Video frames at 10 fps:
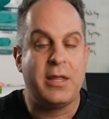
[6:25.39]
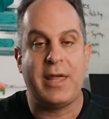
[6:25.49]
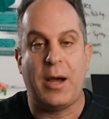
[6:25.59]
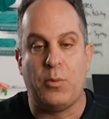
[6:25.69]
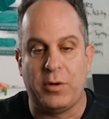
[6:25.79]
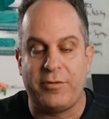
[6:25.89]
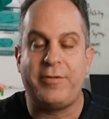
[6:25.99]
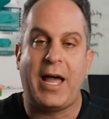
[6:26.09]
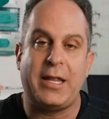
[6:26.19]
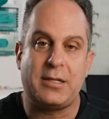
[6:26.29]
That will
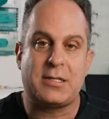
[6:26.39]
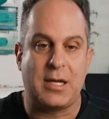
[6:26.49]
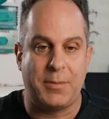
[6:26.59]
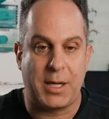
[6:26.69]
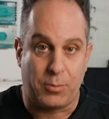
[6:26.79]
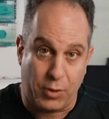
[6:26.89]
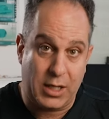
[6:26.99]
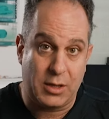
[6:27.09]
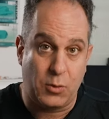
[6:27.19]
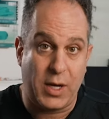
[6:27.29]
flatten the stomach, bring
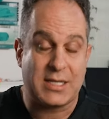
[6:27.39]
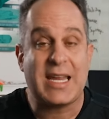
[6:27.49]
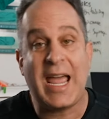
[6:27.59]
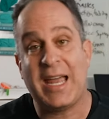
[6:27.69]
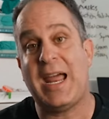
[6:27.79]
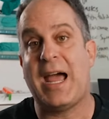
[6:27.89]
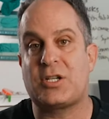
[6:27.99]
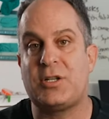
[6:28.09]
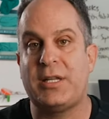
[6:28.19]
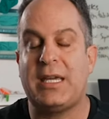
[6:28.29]
in the waist, and
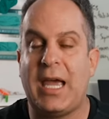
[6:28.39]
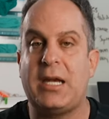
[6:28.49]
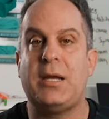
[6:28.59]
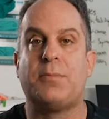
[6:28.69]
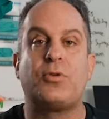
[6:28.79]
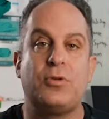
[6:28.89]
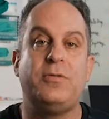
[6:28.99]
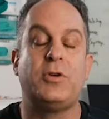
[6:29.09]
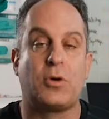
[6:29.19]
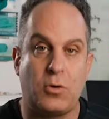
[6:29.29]
actually can
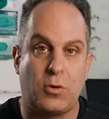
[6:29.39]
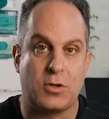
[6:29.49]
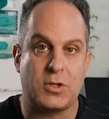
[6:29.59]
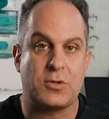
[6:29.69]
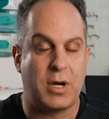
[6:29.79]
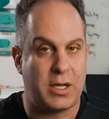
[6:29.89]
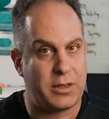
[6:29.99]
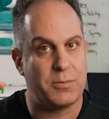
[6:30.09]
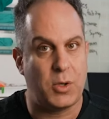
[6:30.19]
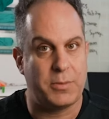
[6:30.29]
improve your core strength
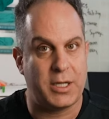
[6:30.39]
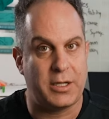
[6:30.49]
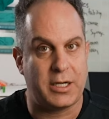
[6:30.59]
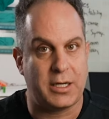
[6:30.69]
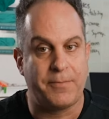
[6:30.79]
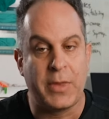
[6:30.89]
and mobility.